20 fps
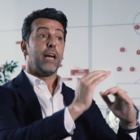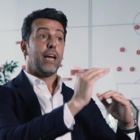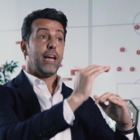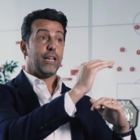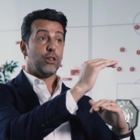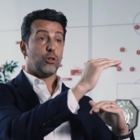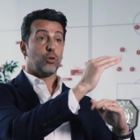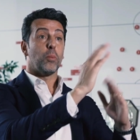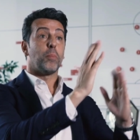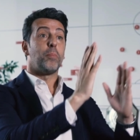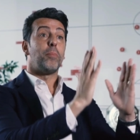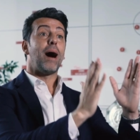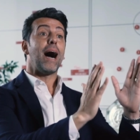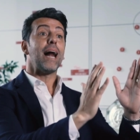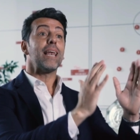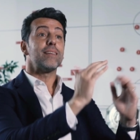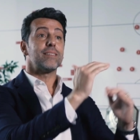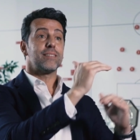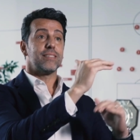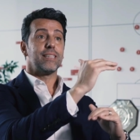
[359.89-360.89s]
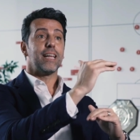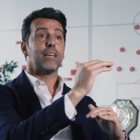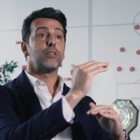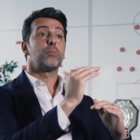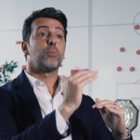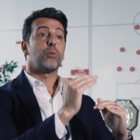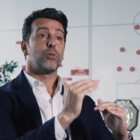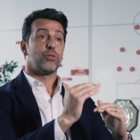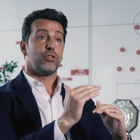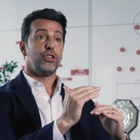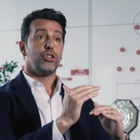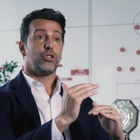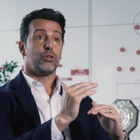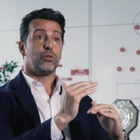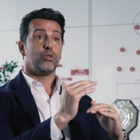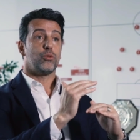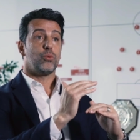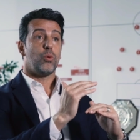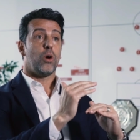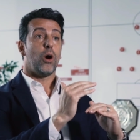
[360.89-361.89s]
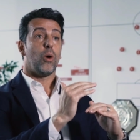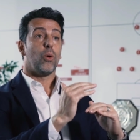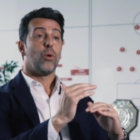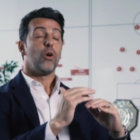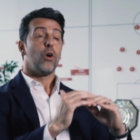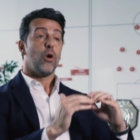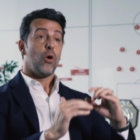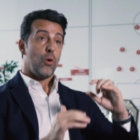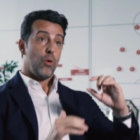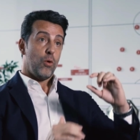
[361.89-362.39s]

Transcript: and to balance that position as well